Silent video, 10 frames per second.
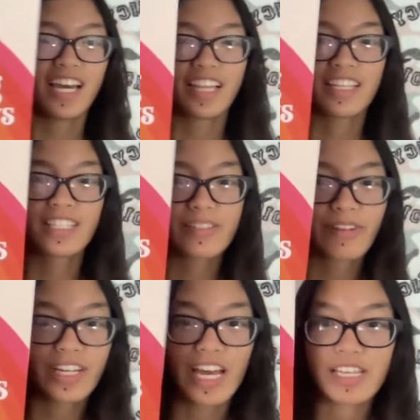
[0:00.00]
This
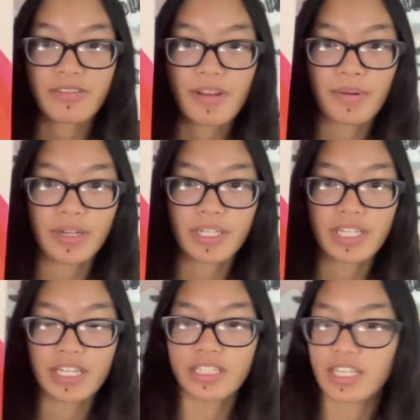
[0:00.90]
one has a rainbow on
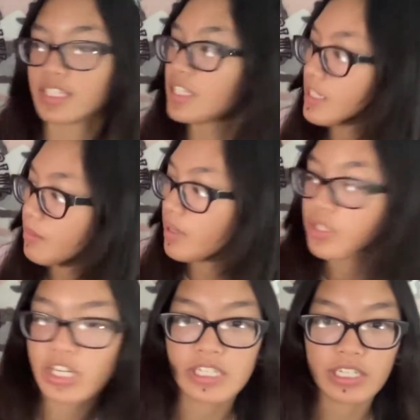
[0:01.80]
it and it says, "Keep
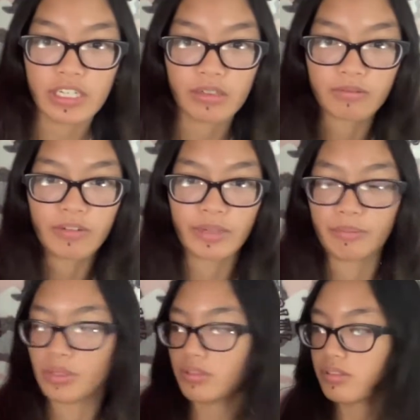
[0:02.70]
chasing the
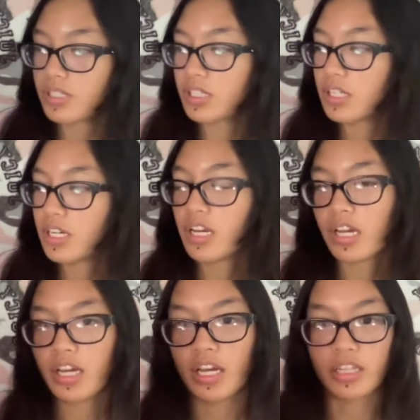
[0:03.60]

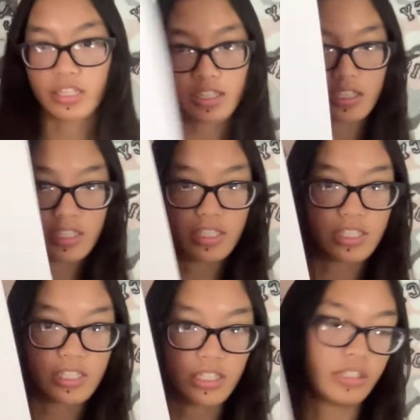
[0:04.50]
rainbows." It's
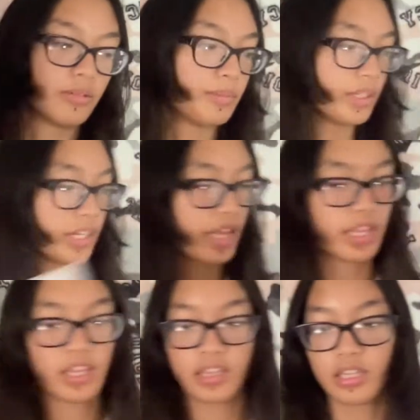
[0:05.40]
just a notebook. And
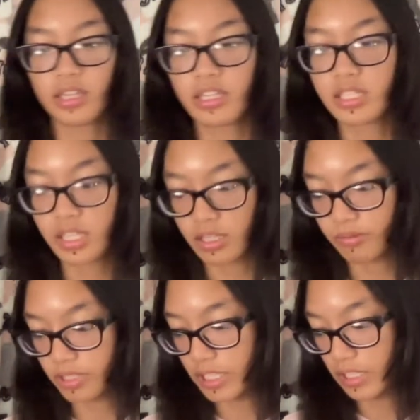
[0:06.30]
then this other
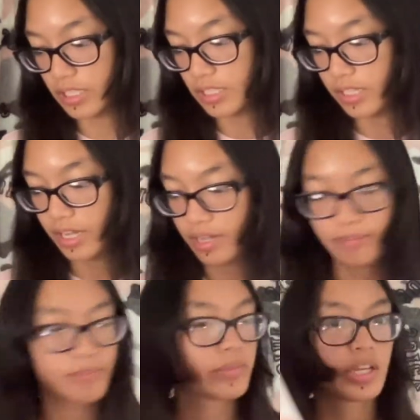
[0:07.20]
one is like the
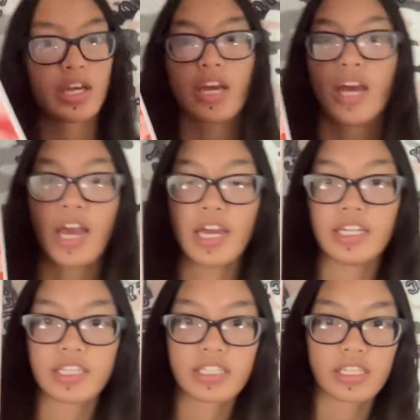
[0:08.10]
same and
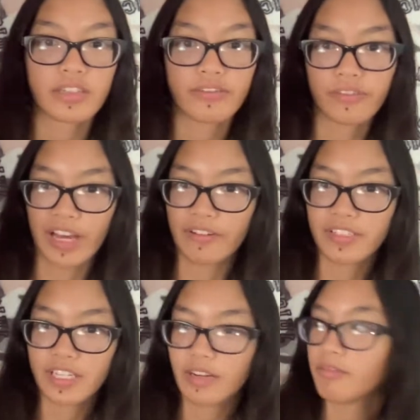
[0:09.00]
it's the
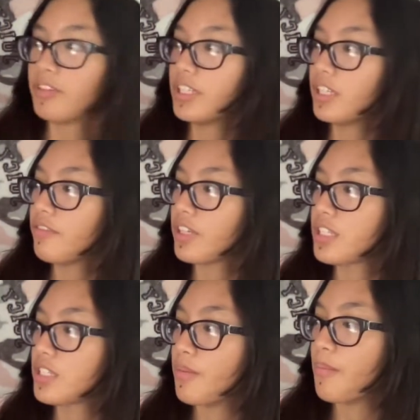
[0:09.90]
flowers. And I really love it
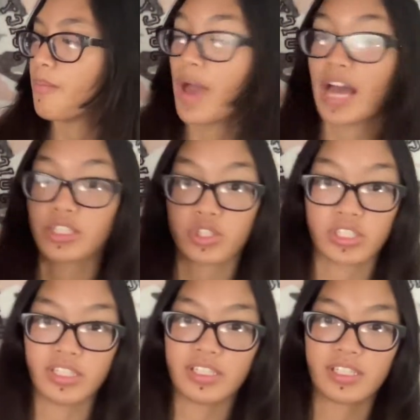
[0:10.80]
because it
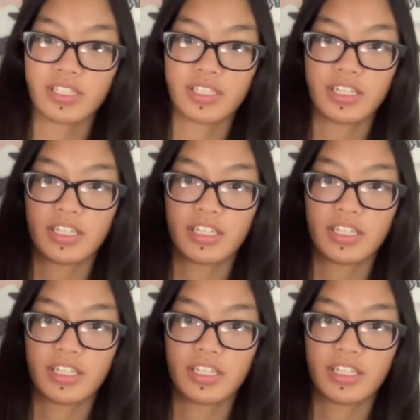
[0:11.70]
matches.